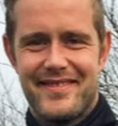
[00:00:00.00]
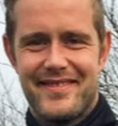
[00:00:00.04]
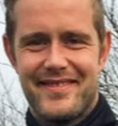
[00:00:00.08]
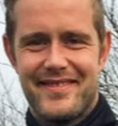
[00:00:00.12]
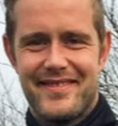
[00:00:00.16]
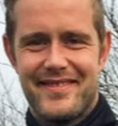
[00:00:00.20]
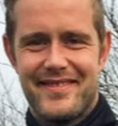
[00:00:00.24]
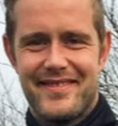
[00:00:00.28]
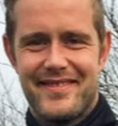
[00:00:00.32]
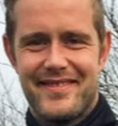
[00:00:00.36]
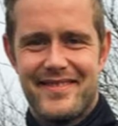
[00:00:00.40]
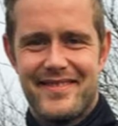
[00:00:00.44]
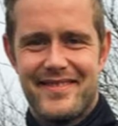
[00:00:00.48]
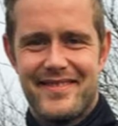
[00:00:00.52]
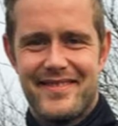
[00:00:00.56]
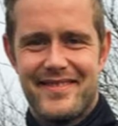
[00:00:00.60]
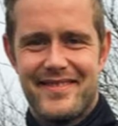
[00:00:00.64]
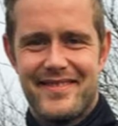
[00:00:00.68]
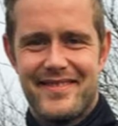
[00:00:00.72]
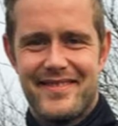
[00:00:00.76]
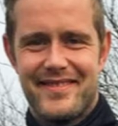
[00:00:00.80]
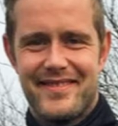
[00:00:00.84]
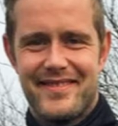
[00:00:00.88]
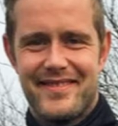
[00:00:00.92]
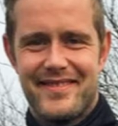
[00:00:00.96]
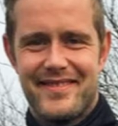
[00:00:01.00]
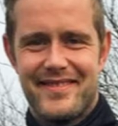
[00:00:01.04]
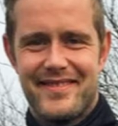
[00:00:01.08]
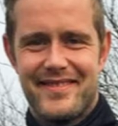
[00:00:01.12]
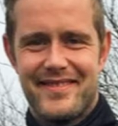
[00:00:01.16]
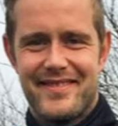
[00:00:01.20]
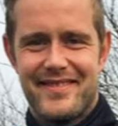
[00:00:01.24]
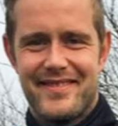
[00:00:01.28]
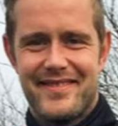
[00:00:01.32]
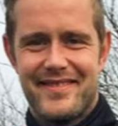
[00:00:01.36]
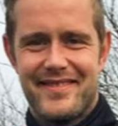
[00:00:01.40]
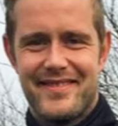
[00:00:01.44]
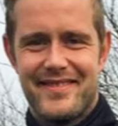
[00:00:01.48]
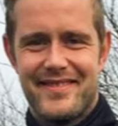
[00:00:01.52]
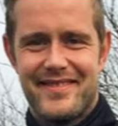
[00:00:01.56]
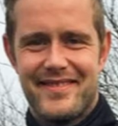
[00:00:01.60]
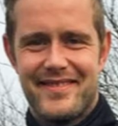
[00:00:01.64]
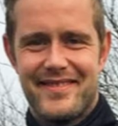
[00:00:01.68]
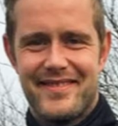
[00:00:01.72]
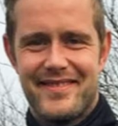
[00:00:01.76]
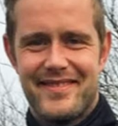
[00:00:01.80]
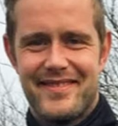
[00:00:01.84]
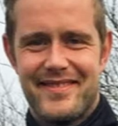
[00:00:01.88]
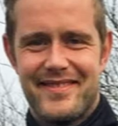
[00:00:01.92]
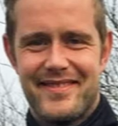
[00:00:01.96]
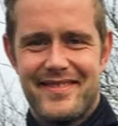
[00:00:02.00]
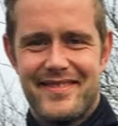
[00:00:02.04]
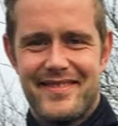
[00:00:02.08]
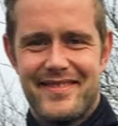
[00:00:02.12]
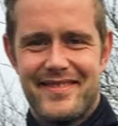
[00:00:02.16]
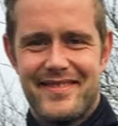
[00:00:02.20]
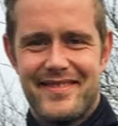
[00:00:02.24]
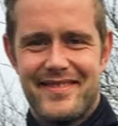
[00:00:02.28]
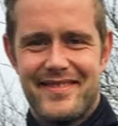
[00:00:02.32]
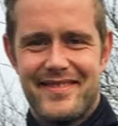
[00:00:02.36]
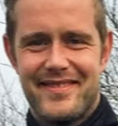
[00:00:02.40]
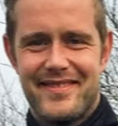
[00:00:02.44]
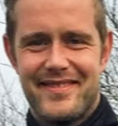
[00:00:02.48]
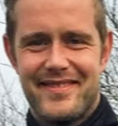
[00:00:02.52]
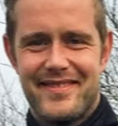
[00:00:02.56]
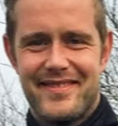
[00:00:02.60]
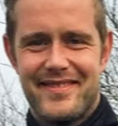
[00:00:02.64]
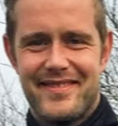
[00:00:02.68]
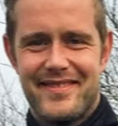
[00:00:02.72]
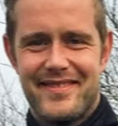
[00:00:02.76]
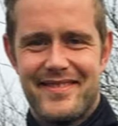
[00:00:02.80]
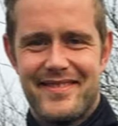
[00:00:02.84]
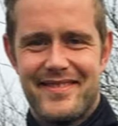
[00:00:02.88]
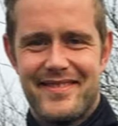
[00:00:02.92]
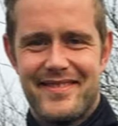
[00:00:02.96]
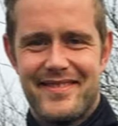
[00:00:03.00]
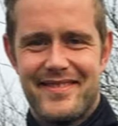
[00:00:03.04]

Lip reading: [no speech]